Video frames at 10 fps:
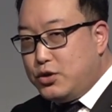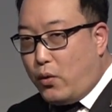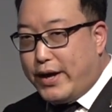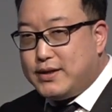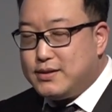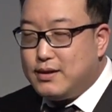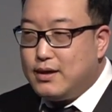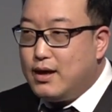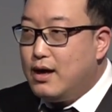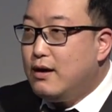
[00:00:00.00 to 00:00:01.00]
2 ways.
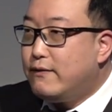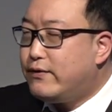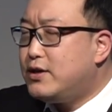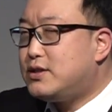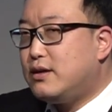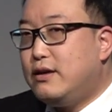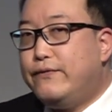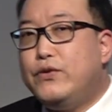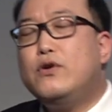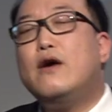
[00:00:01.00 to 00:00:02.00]
First,
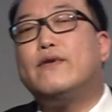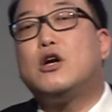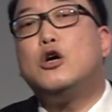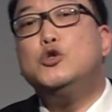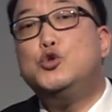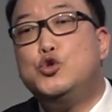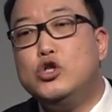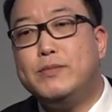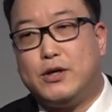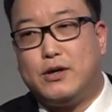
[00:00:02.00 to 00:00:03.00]
if you have a
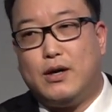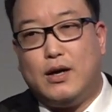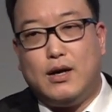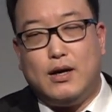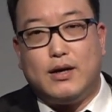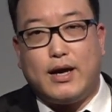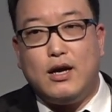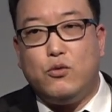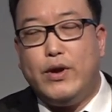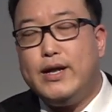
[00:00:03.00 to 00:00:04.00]
consumer,
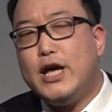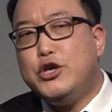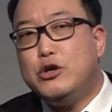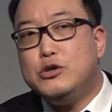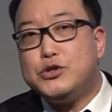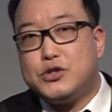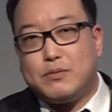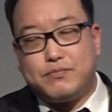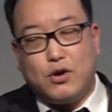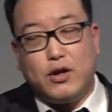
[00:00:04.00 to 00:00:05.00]
okay, when they
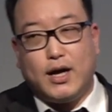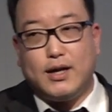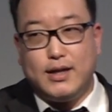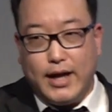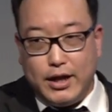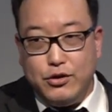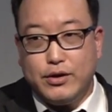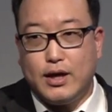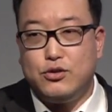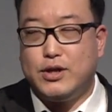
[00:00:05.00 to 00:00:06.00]
use the product,
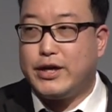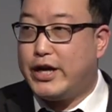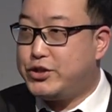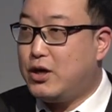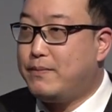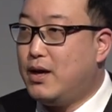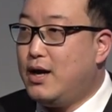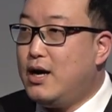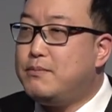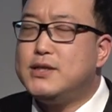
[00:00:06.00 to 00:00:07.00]
then you can do the catch-up.
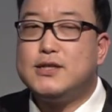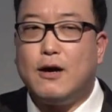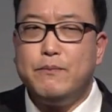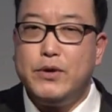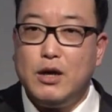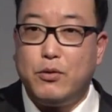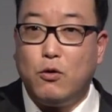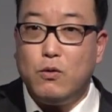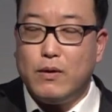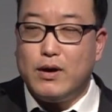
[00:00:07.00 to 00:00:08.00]
But some
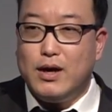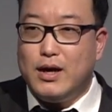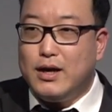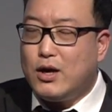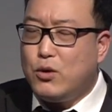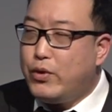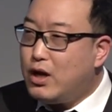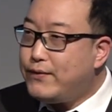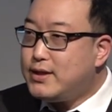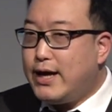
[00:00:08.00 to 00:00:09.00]
people, okay,
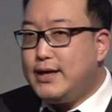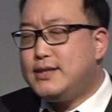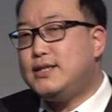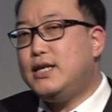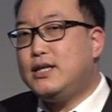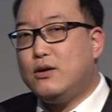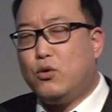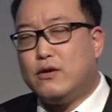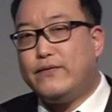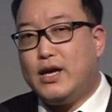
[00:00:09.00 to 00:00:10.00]
whenever they see
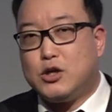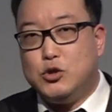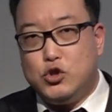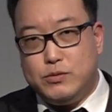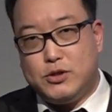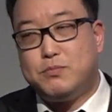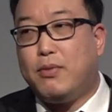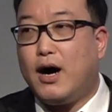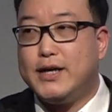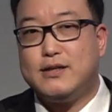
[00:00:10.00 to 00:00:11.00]
one of their
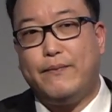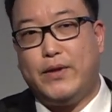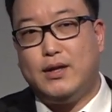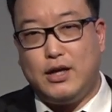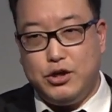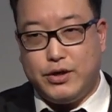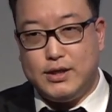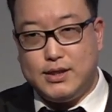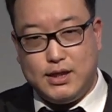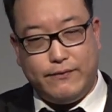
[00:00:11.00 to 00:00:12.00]
consumers buy something that
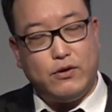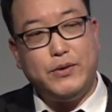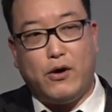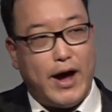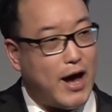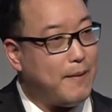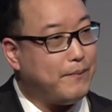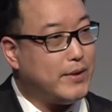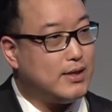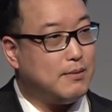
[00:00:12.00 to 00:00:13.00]
you can see from your
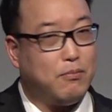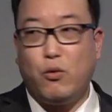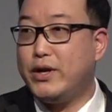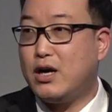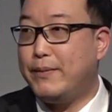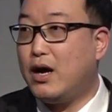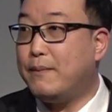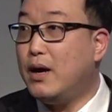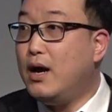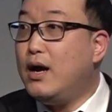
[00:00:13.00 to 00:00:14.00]
app, there's a point
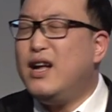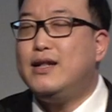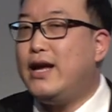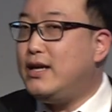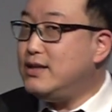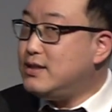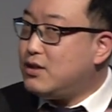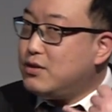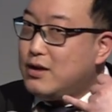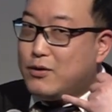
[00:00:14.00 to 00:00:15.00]
coming up, they
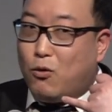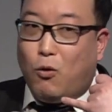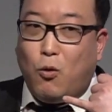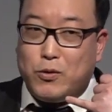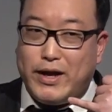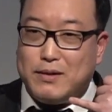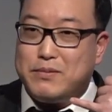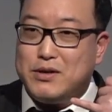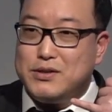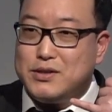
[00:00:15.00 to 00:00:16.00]
instantly call
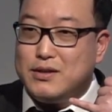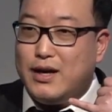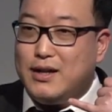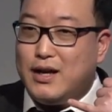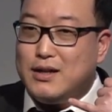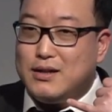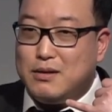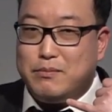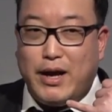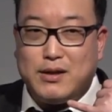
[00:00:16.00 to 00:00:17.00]
that person and then
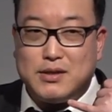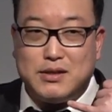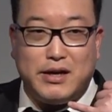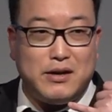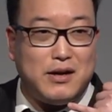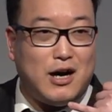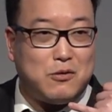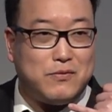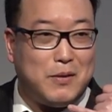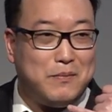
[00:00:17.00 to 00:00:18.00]
make the scare
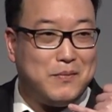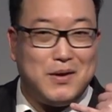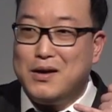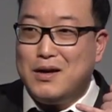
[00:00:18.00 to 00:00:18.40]
out of them.